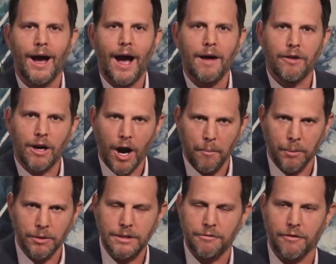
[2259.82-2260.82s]
I have a
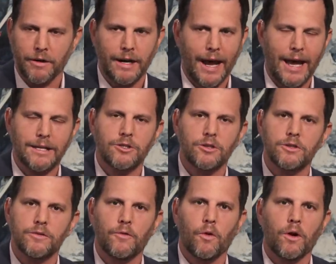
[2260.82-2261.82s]
couple different
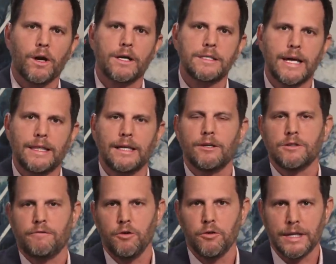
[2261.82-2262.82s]
answers for it, because I think there's
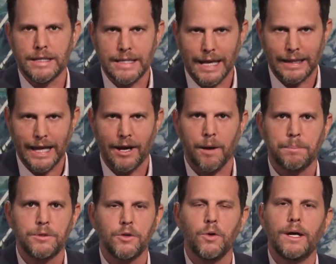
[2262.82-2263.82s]
a few things that led
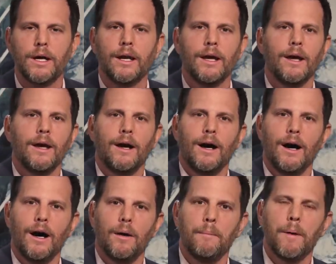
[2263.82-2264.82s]
up to it.
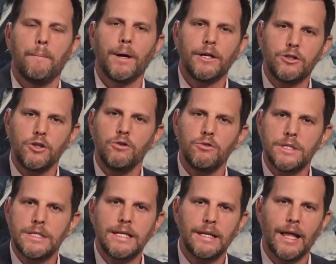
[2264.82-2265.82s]
But do you
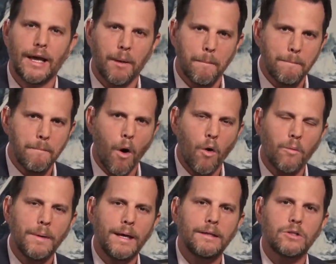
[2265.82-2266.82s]
see like a
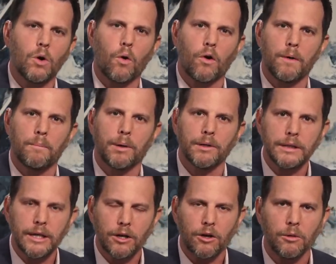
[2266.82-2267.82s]
moment or a
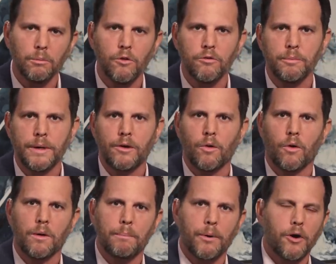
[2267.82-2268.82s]
political movement
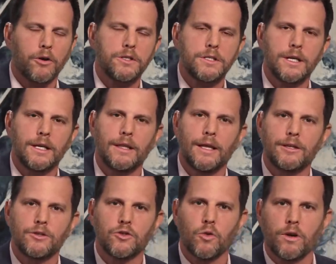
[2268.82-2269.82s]
or a person
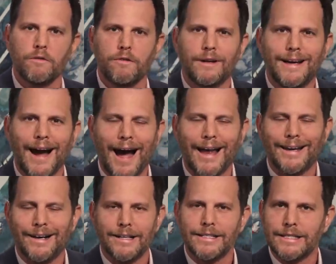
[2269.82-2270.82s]
that sort of
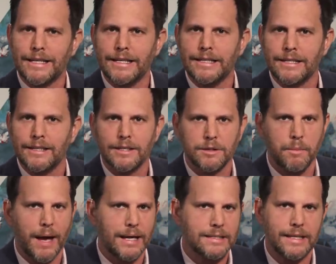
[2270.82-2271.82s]
got us into this
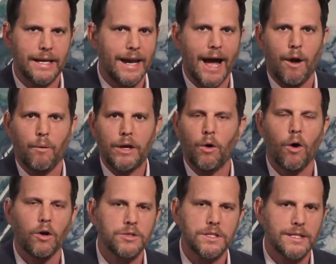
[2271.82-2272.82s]
mess that now we
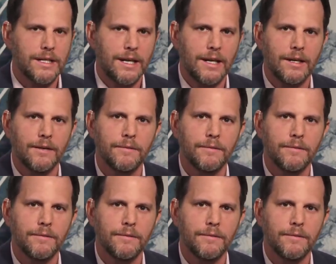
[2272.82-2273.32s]
all see?